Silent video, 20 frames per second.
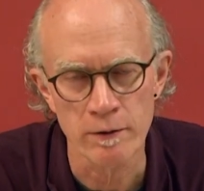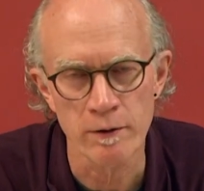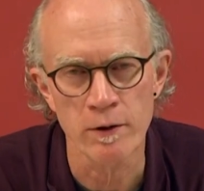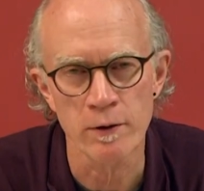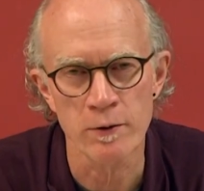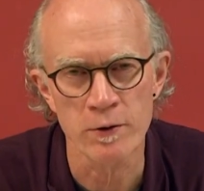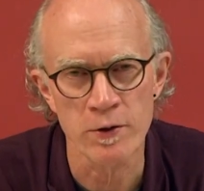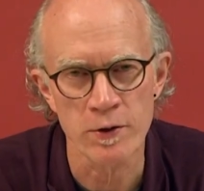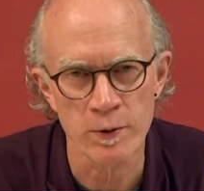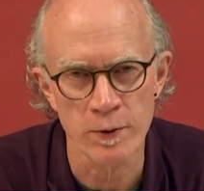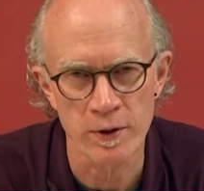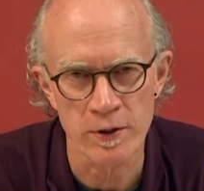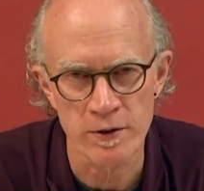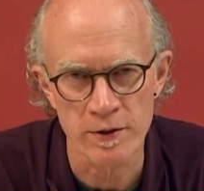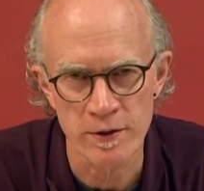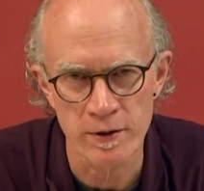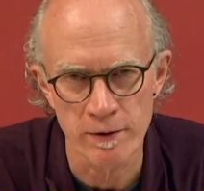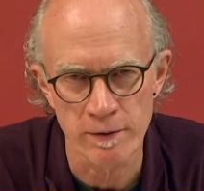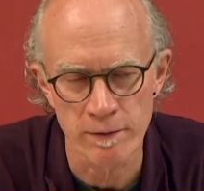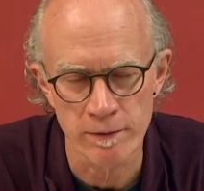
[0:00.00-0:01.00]
those
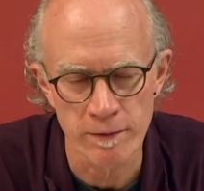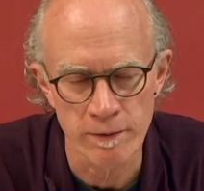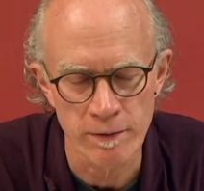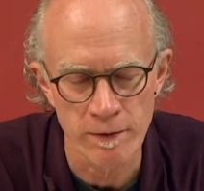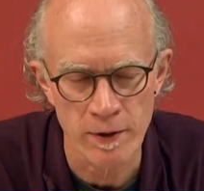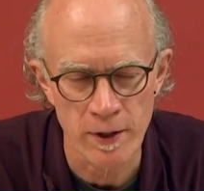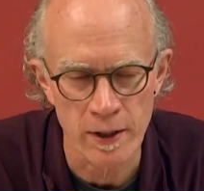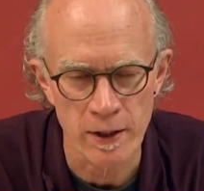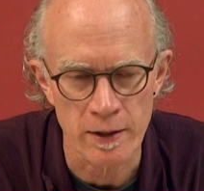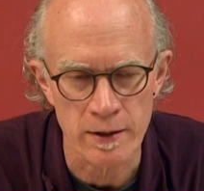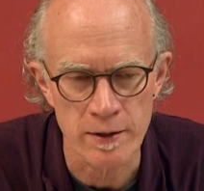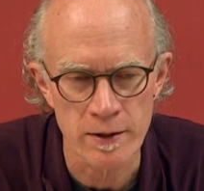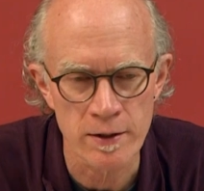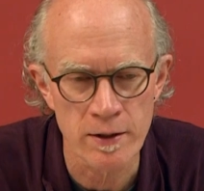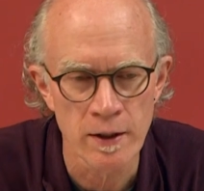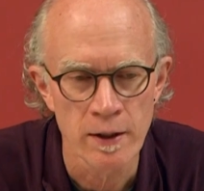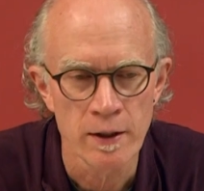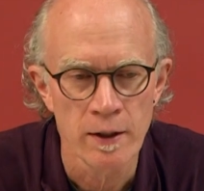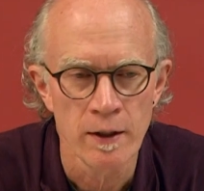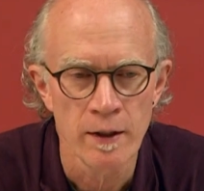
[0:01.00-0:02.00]
sorts of things.
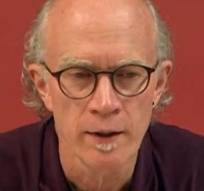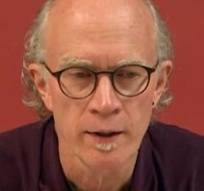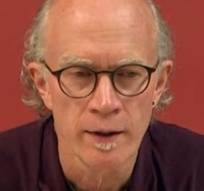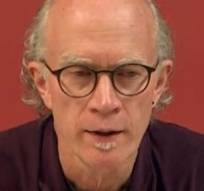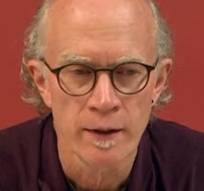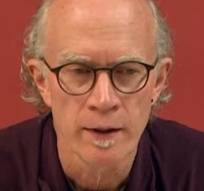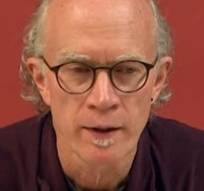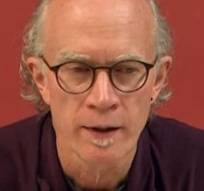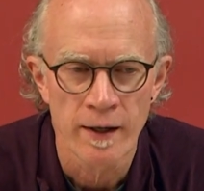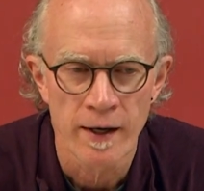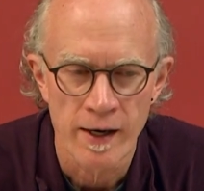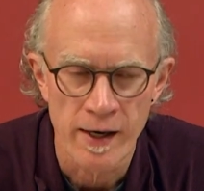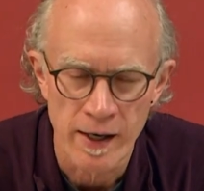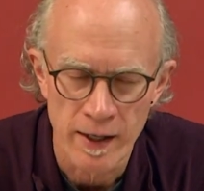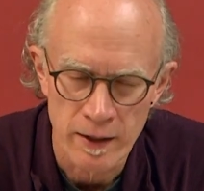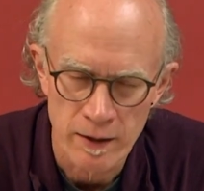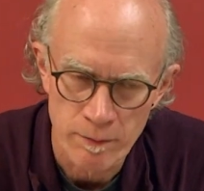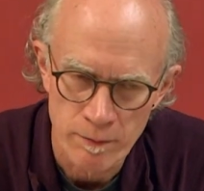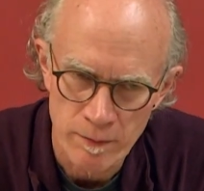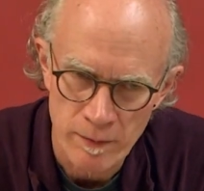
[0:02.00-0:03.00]

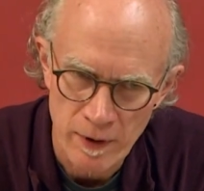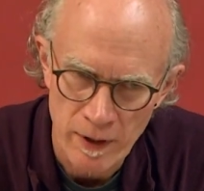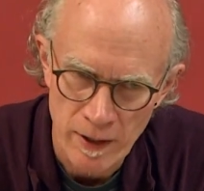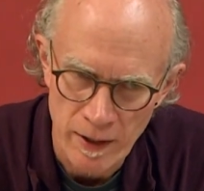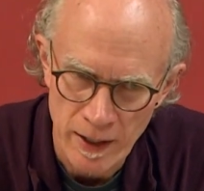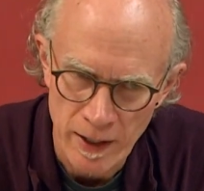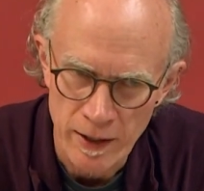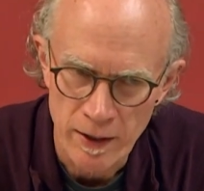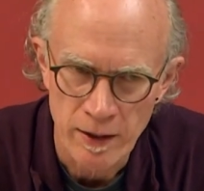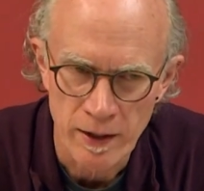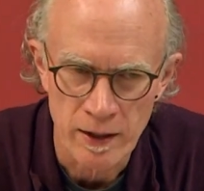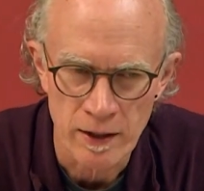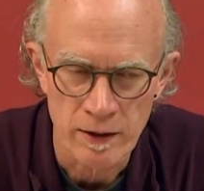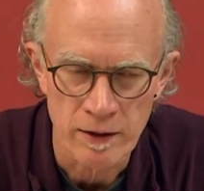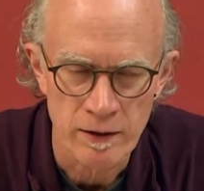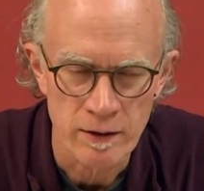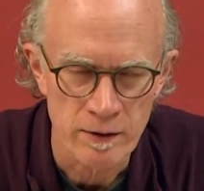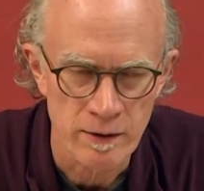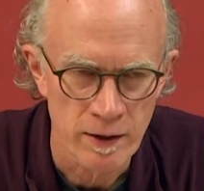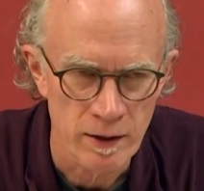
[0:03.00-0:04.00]
And I
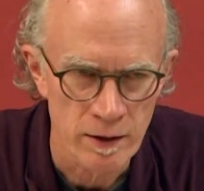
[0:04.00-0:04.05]
think